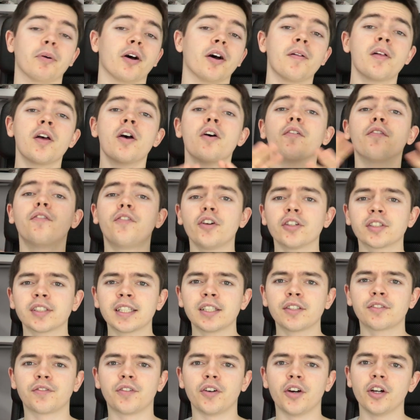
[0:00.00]
But first
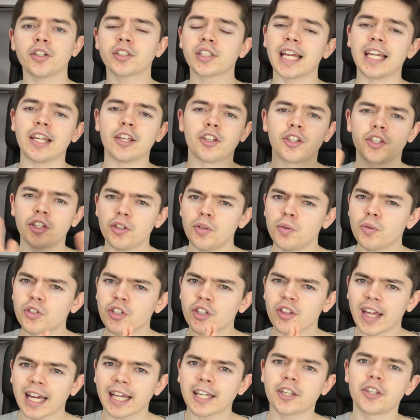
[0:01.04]
things first, a
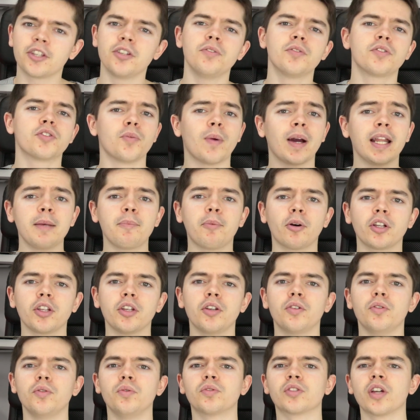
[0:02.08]
huge thank you to anybody
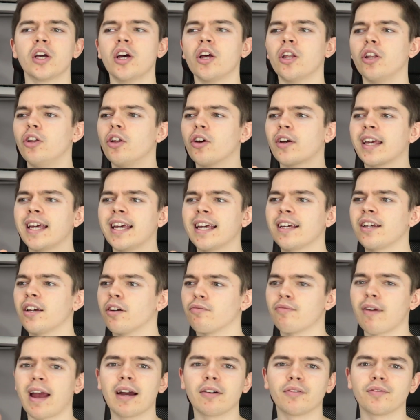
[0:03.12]
who's looking
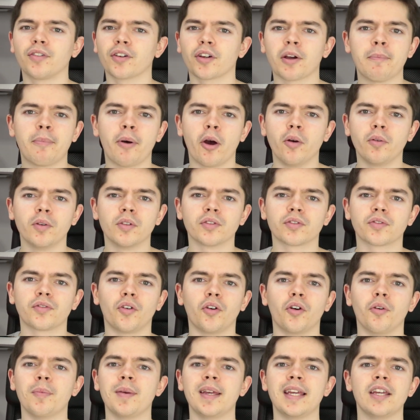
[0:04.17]
around for components for
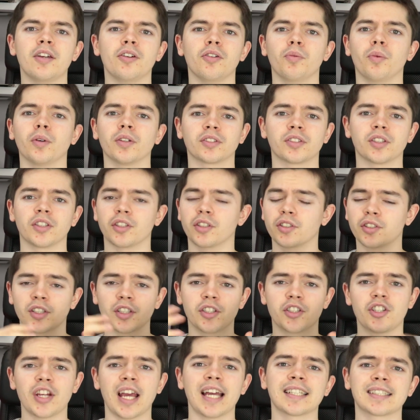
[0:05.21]
me, who want to
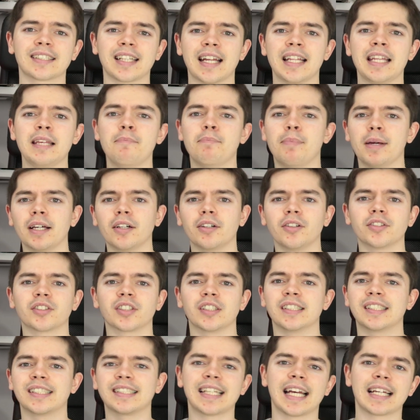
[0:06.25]
suggest any builds
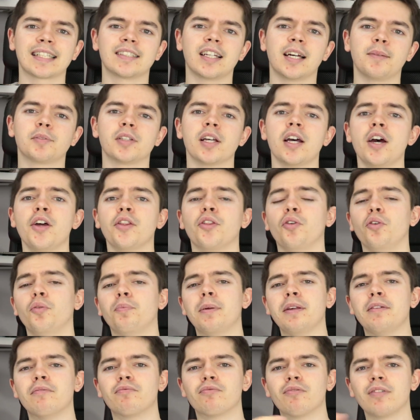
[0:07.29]
and setups that would
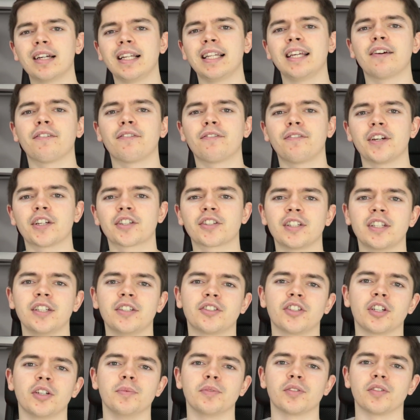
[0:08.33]
be really efficient in
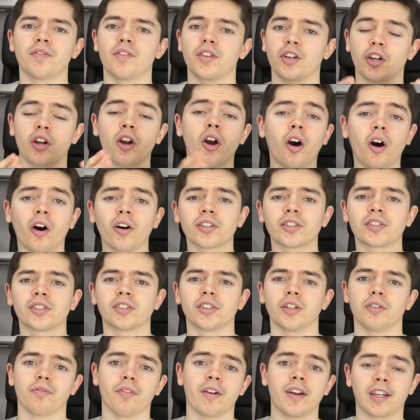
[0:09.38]
terms of the cost,
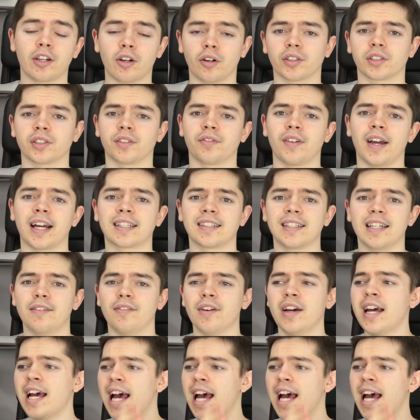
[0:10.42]
so very cost effective,